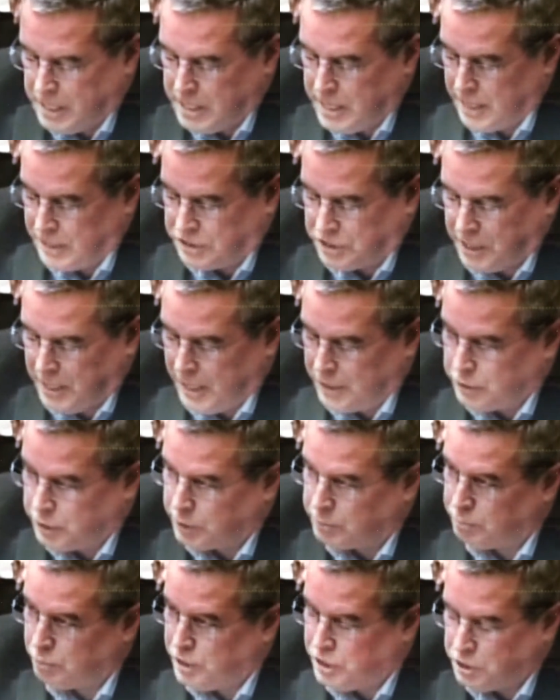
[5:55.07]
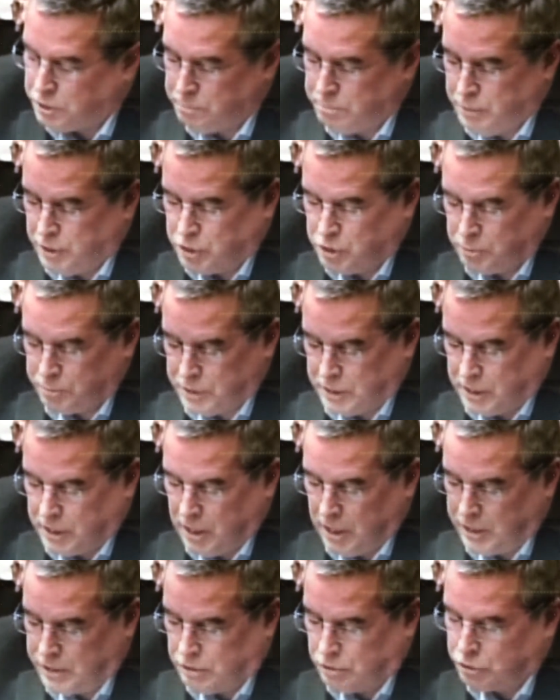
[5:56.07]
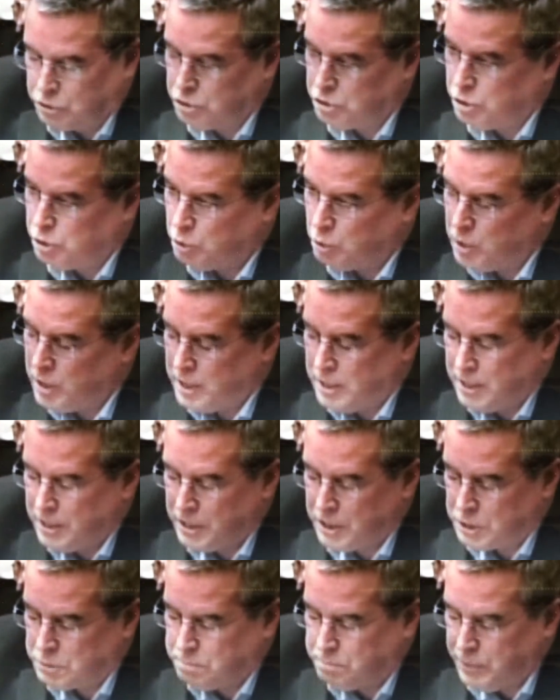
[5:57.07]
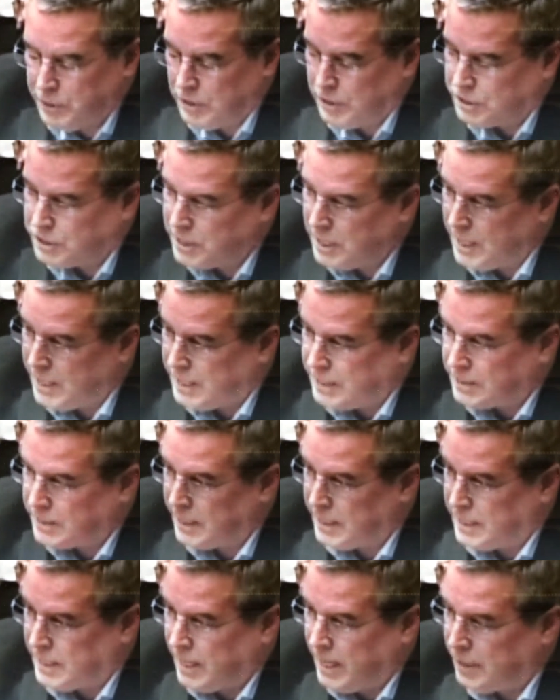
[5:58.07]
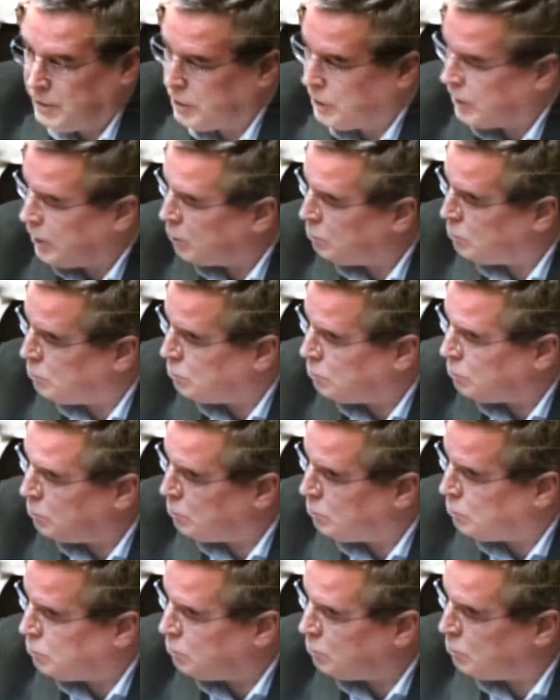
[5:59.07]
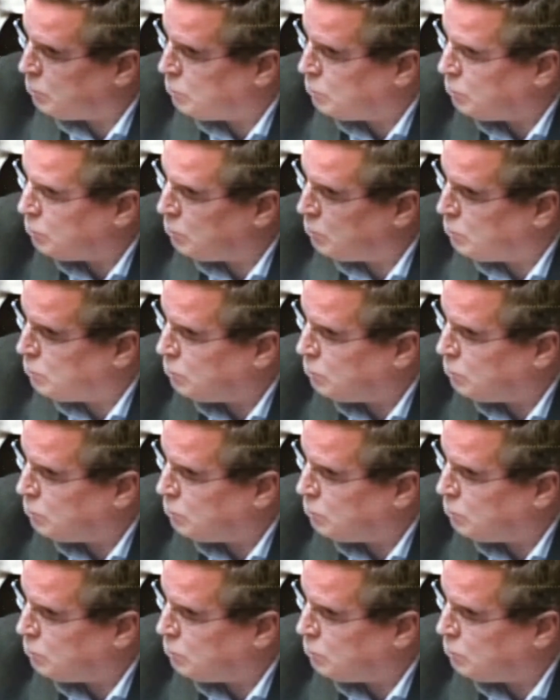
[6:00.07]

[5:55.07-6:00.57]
and yes, Catholic priests, bishops, and cardinals too. This bill is not anti-Catholic, it's pro-child.